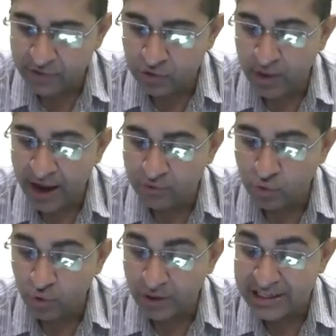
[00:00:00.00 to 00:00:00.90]
You have
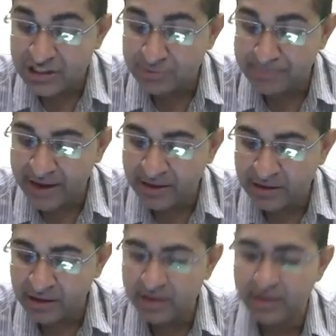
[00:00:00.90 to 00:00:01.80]
to respect
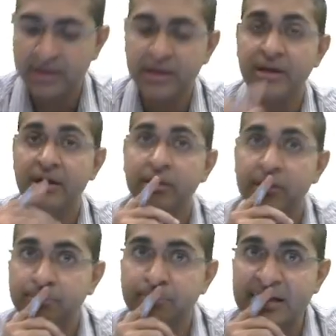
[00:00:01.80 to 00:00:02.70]
the
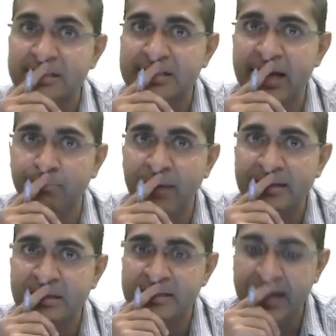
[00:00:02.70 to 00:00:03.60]
plus and
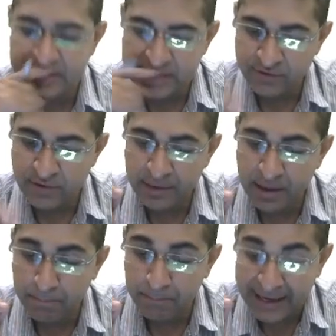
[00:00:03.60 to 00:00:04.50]
minus signs. It will
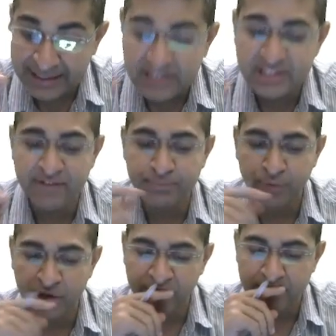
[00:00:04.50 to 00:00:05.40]
become
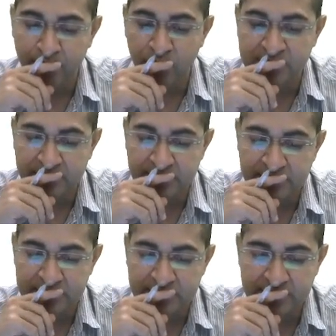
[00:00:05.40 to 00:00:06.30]
-7.5, boys and
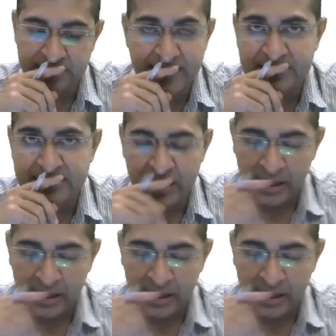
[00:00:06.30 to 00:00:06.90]
girls. Yes.